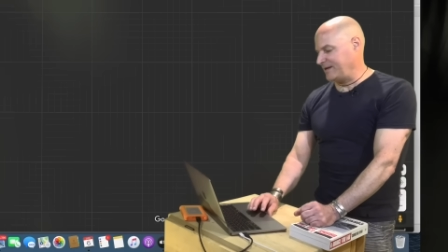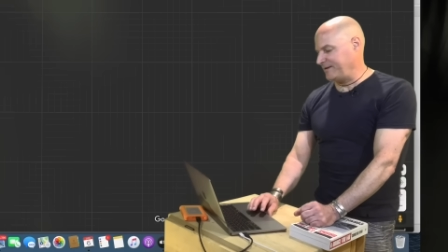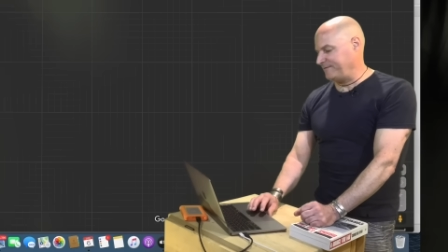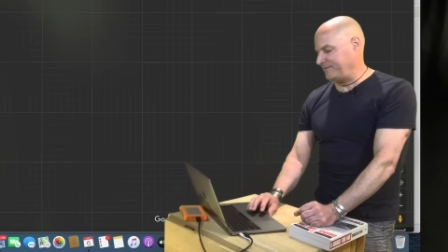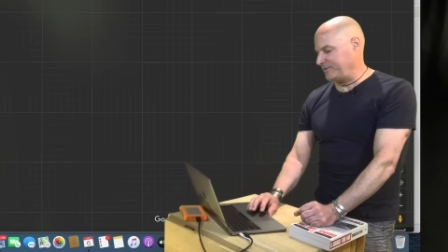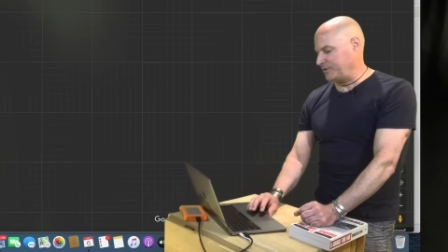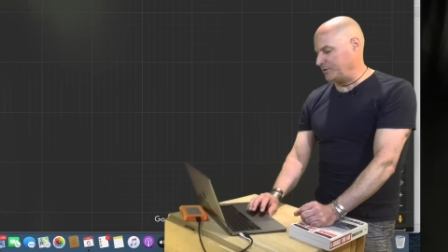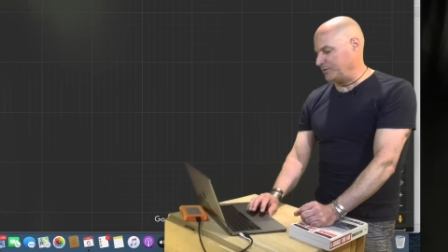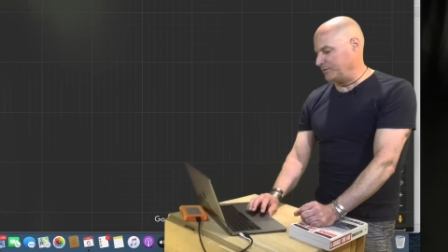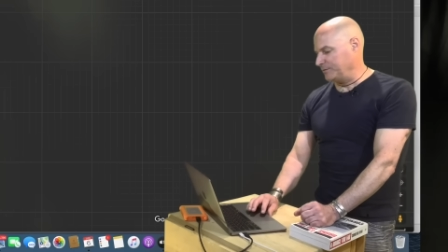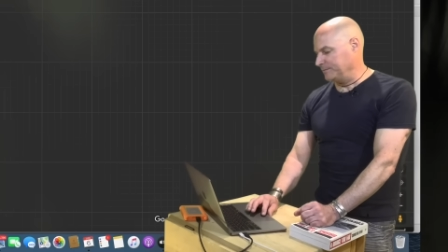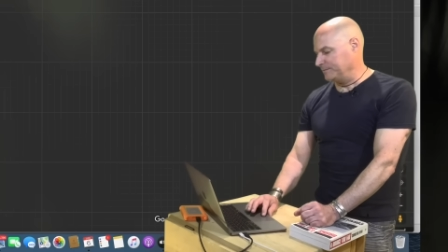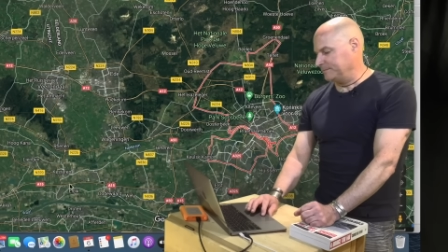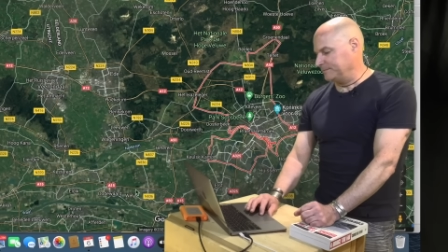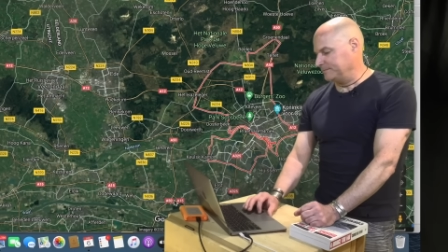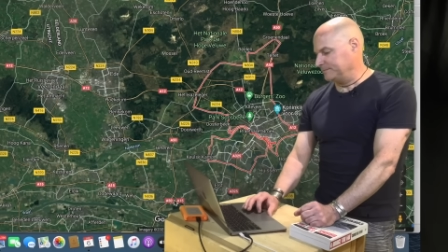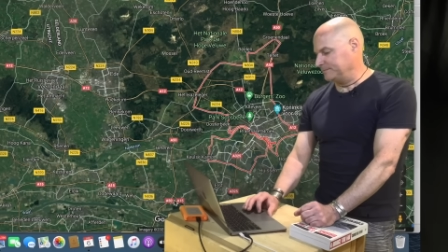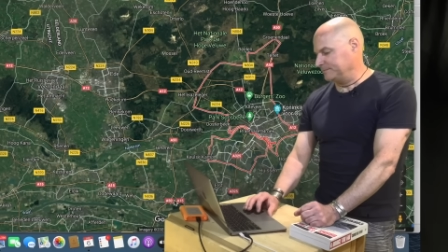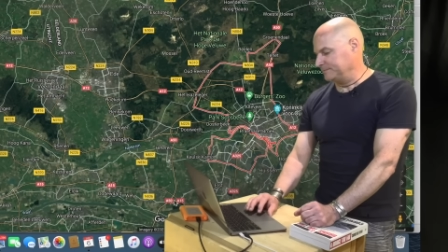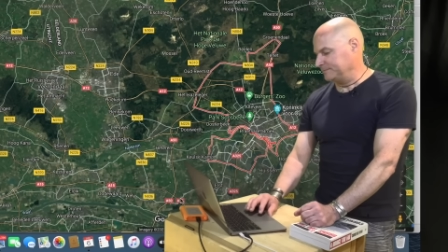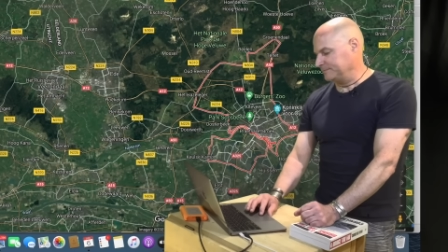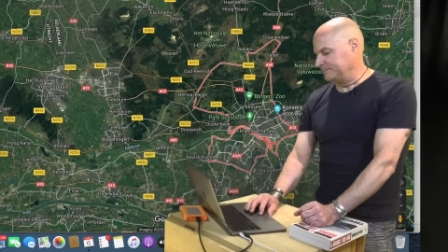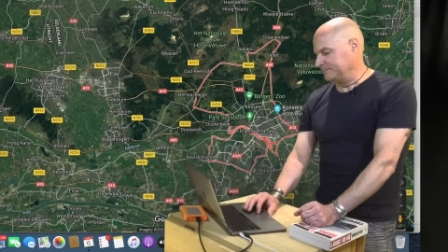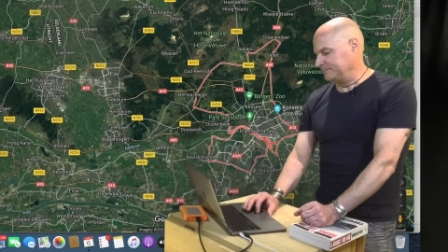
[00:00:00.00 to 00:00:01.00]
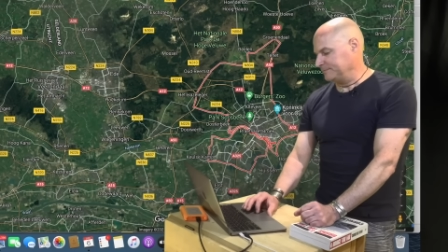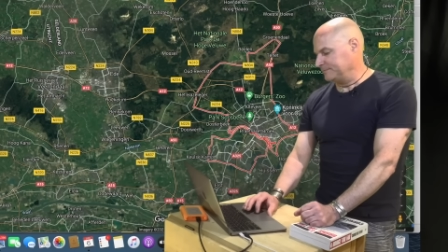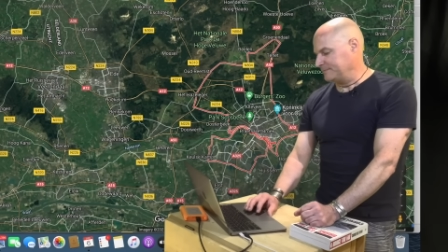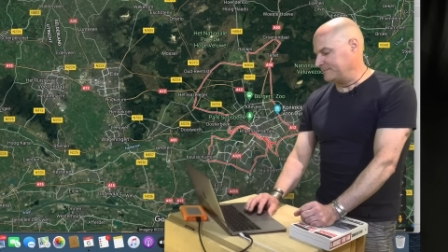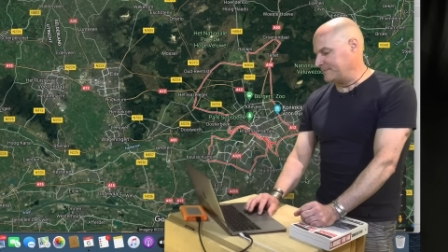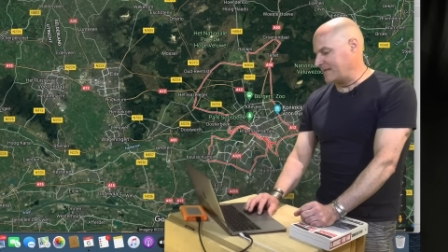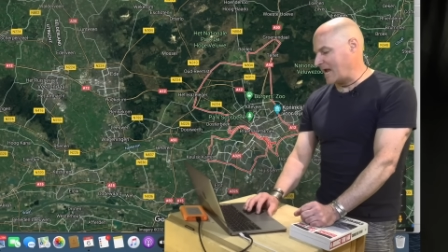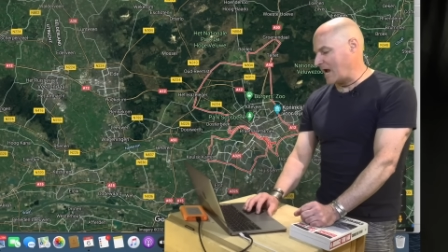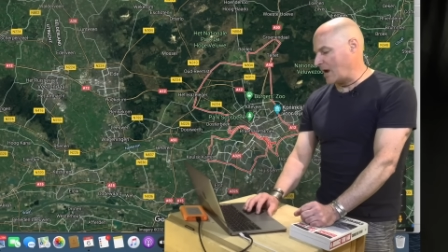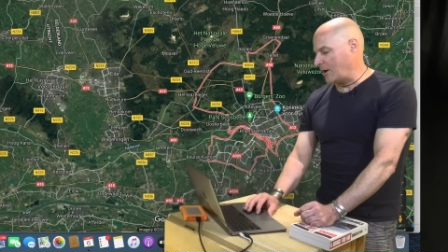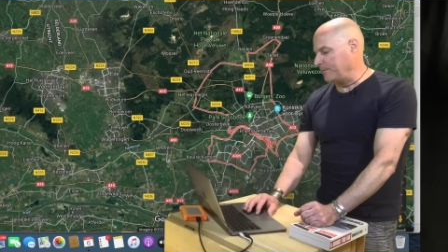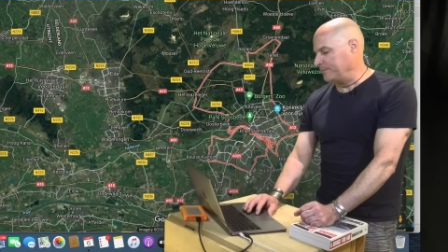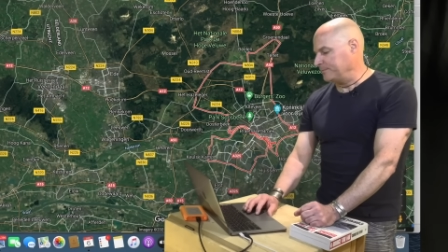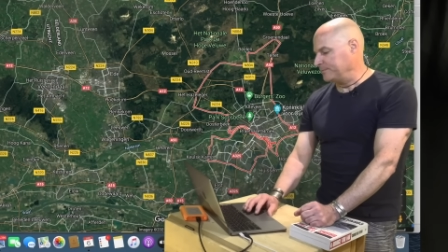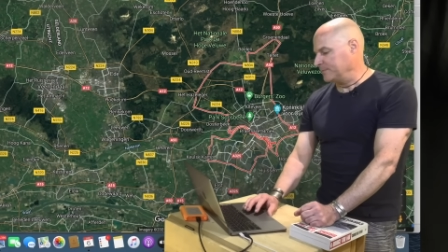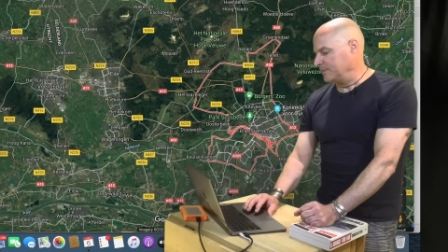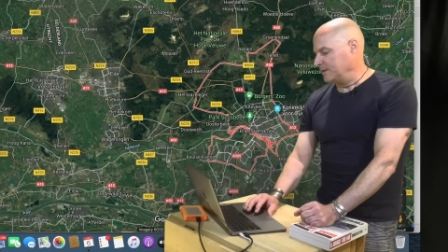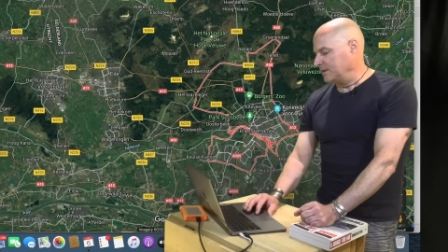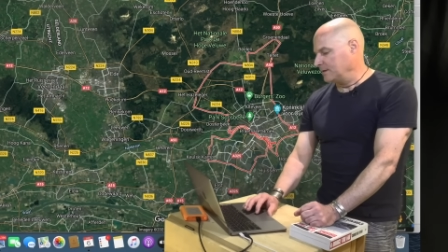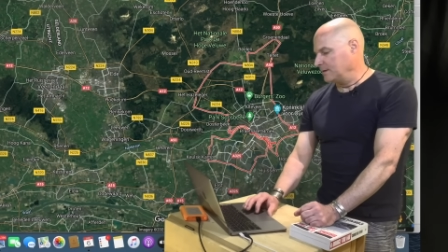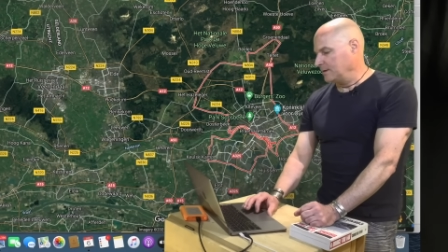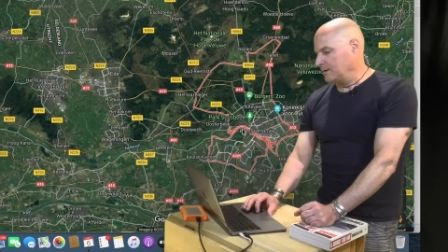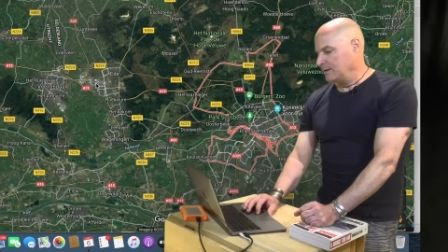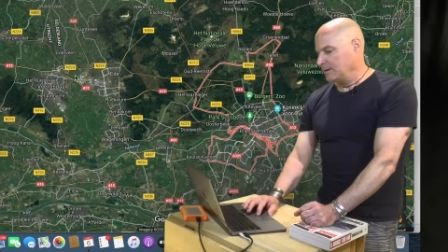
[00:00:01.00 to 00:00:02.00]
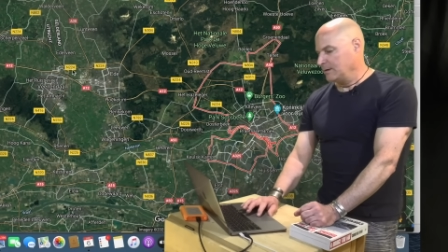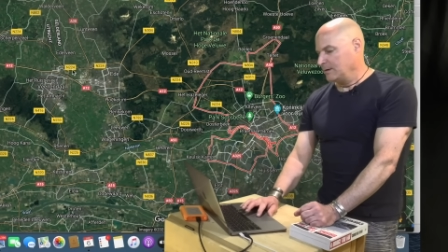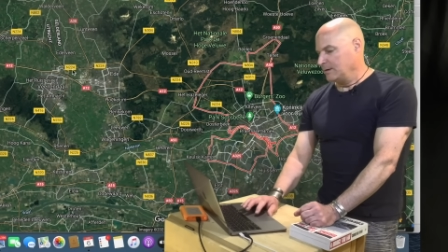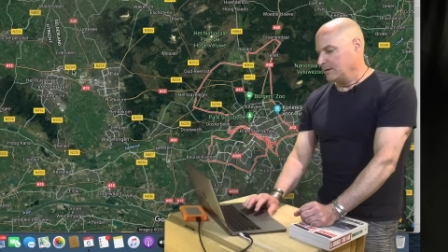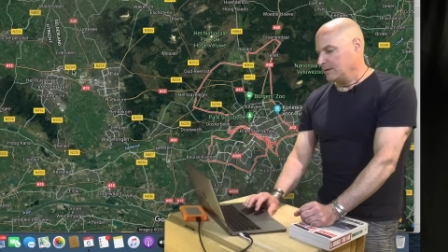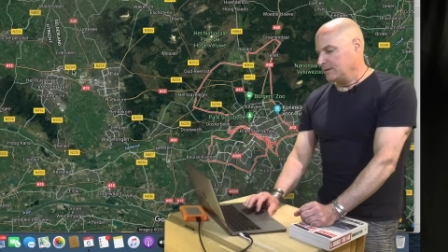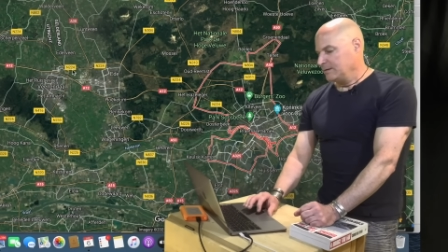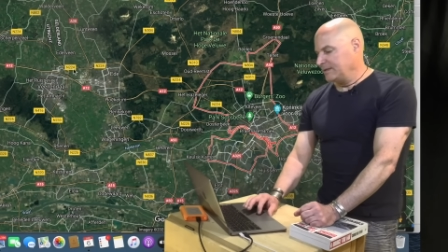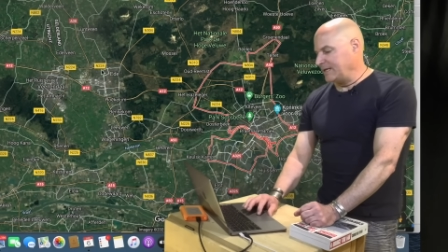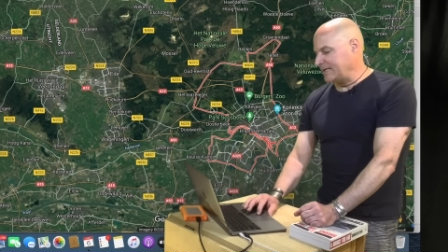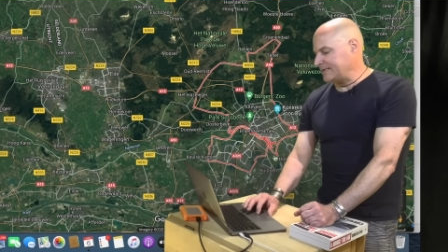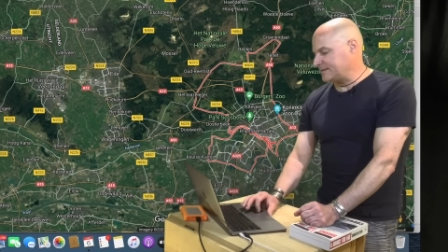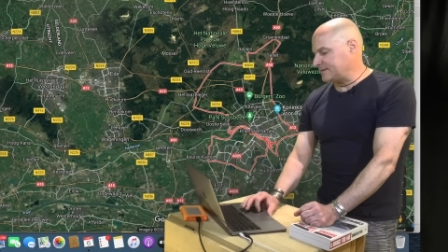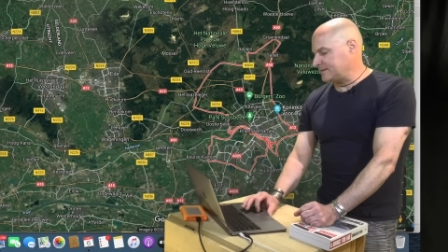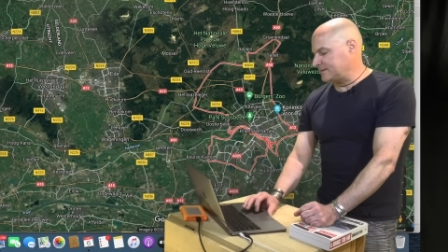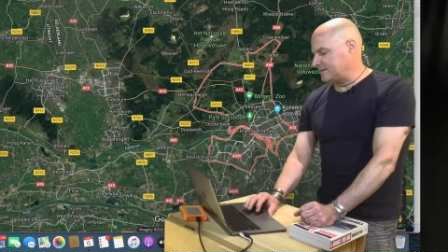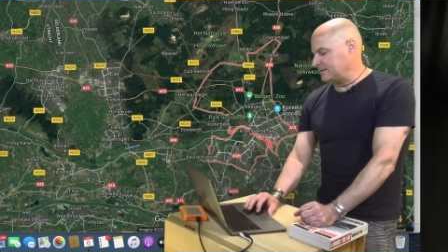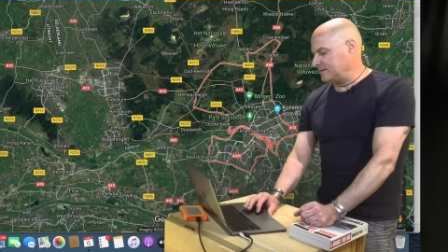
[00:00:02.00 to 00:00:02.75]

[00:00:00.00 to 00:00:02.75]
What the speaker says: view. Now, let's